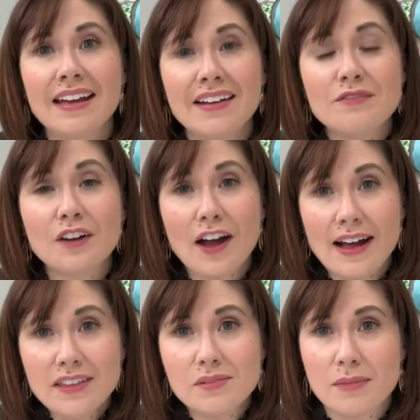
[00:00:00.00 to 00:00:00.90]
For
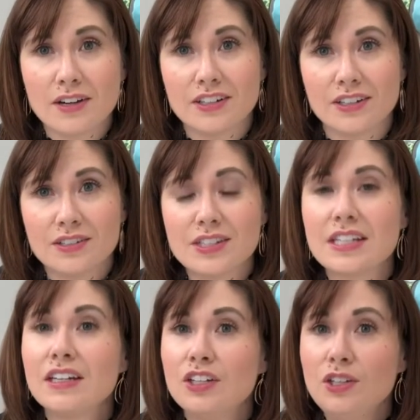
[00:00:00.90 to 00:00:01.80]
other markers,
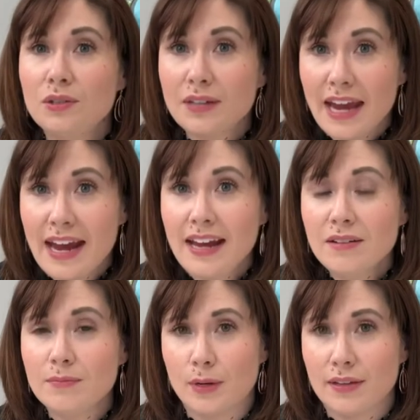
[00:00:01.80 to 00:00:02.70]
you
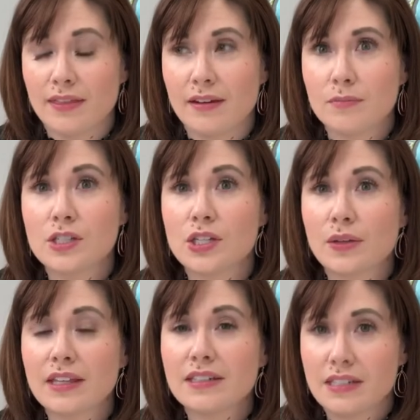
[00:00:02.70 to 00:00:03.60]
can put them so
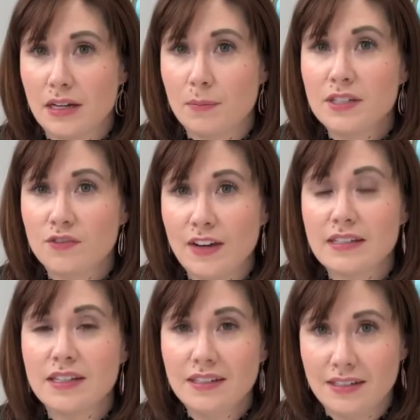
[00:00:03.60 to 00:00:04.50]
that the tip is
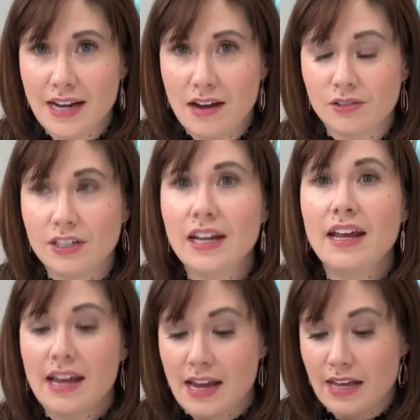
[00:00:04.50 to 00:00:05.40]
facing down
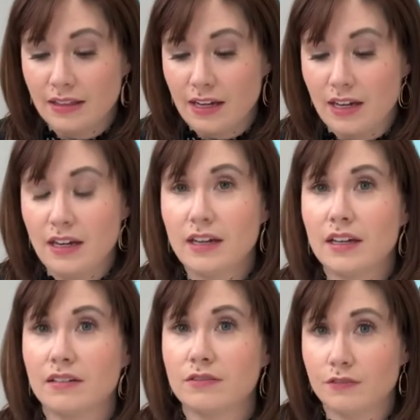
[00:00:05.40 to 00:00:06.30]
and the ink
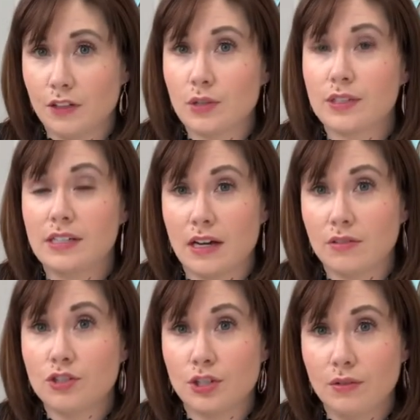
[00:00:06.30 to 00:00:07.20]
flows down
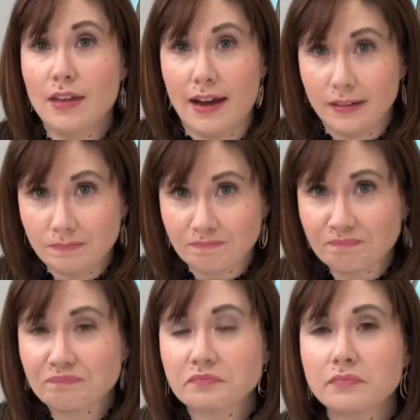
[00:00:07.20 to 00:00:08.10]
to that.
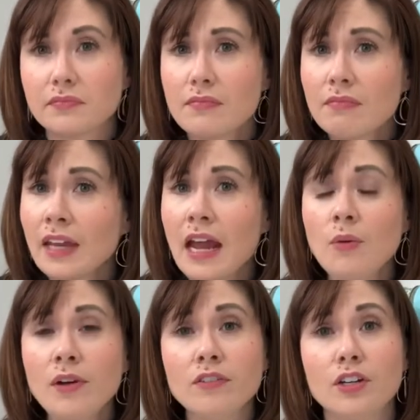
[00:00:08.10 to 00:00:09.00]

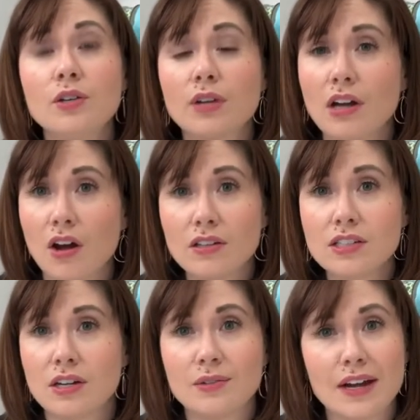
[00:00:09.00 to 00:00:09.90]
However, you can
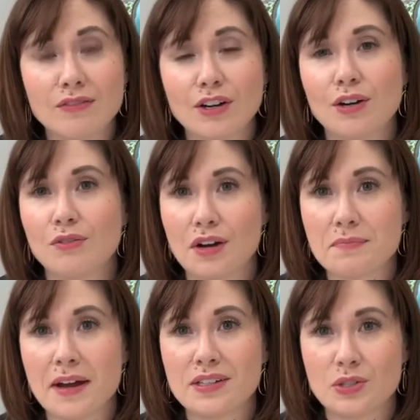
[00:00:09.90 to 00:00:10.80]
also never go wrong
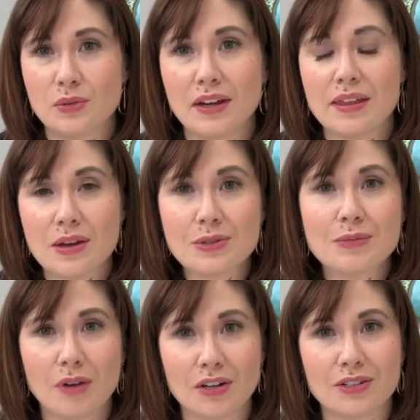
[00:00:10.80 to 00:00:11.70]
by storing those
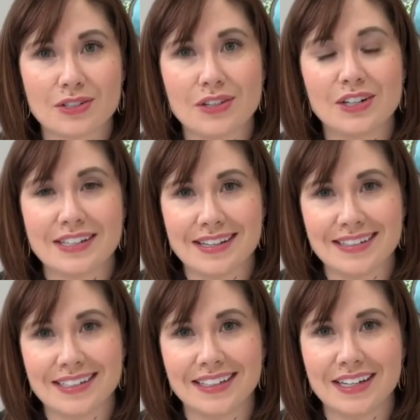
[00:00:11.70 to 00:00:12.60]
markers
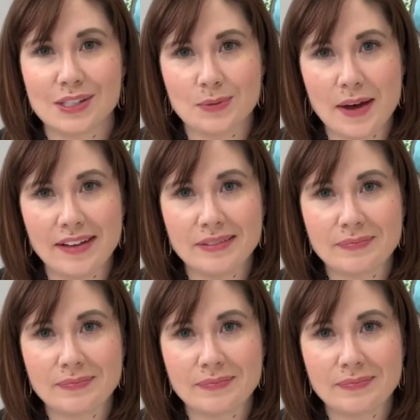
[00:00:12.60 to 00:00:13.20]
horizontally as well.